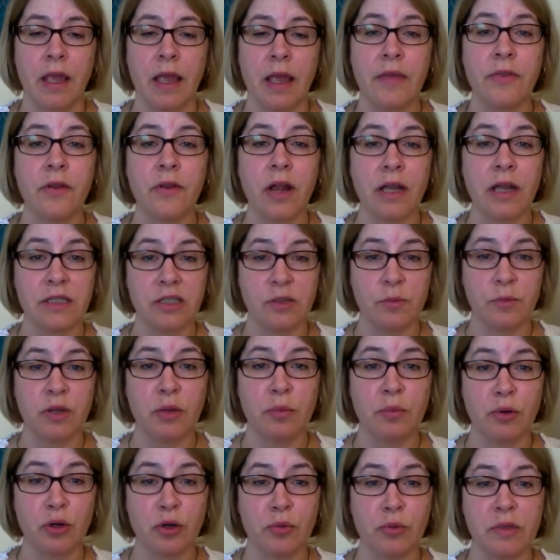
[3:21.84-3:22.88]
And there has to be
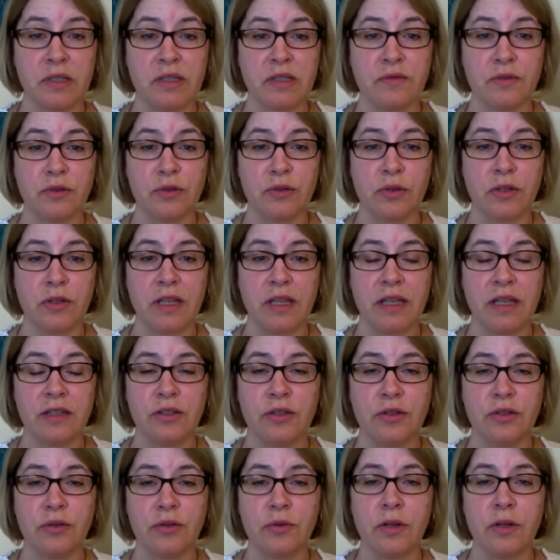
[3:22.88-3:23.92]
a purpose for doing that
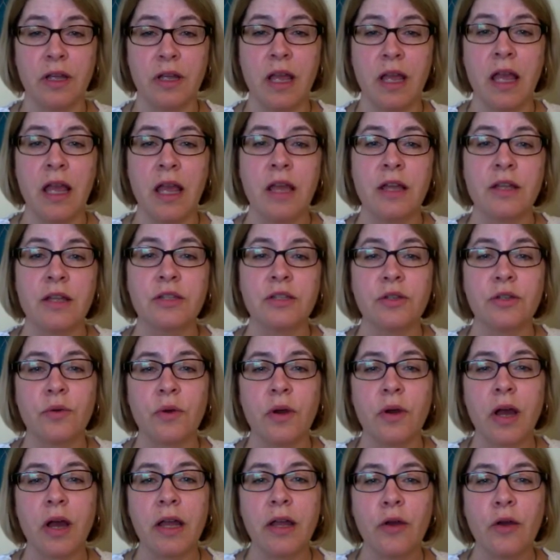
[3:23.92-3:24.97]
too.
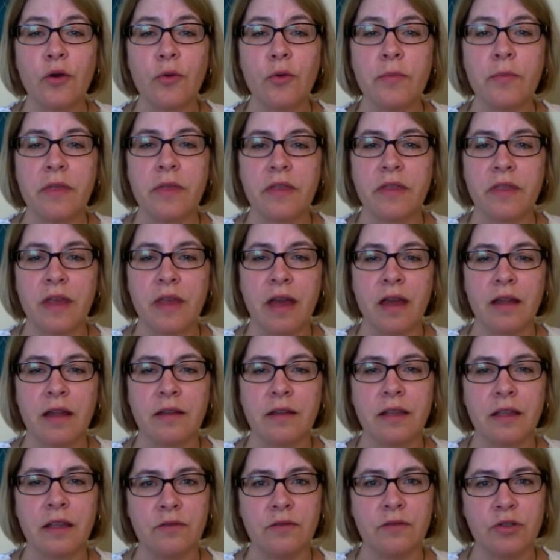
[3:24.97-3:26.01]
So I hope that
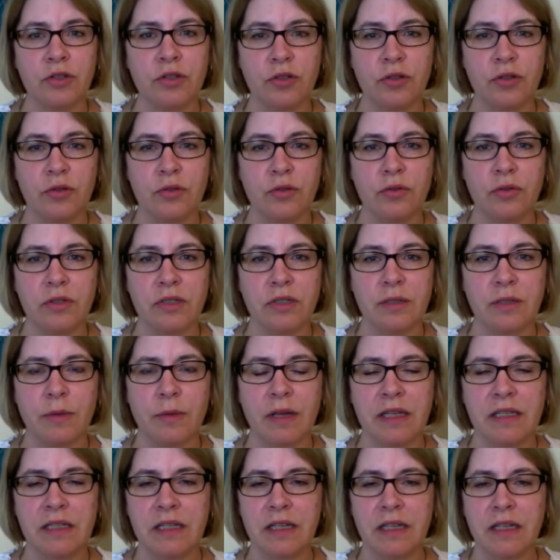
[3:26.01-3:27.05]
that gives you some
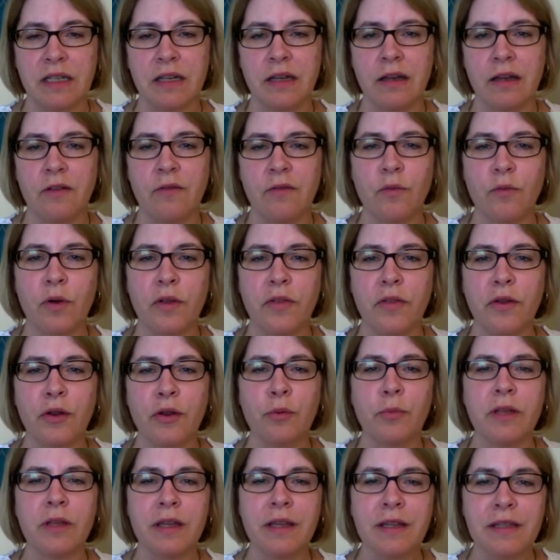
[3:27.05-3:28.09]
idea of what
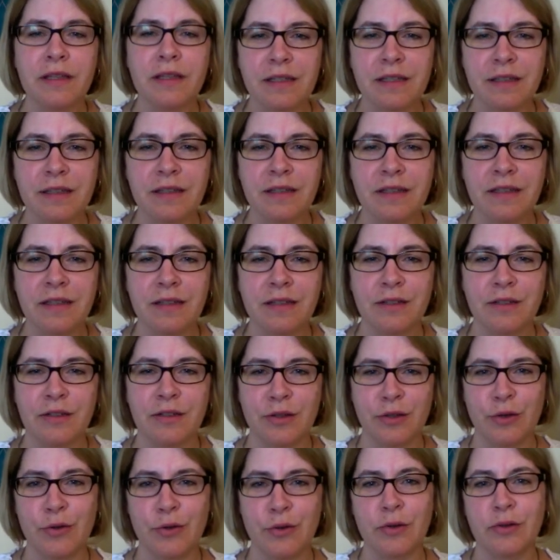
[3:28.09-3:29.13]
therapy isn't
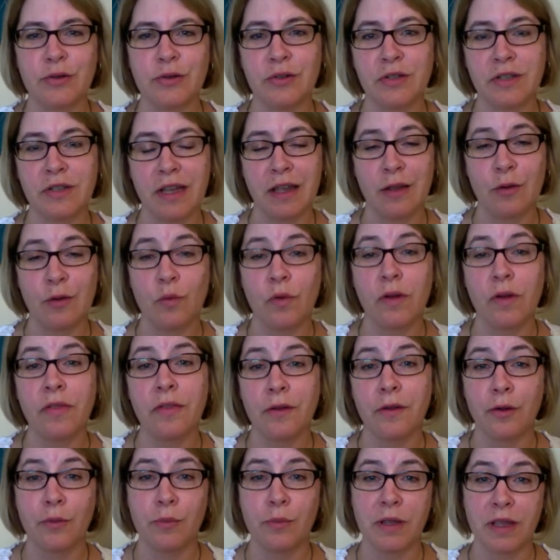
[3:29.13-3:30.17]
so that you understand what
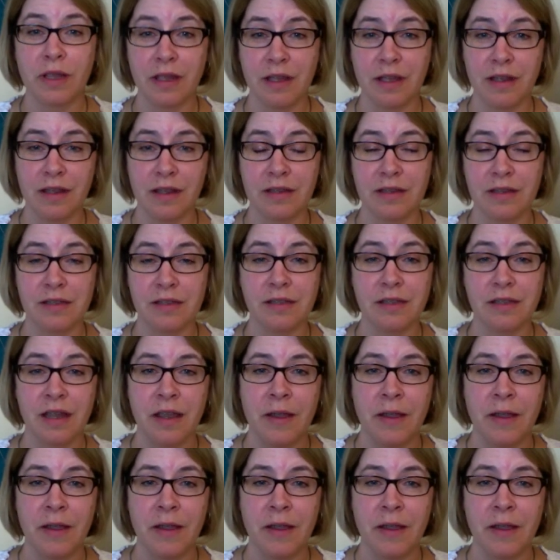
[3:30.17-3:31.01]
therapy is.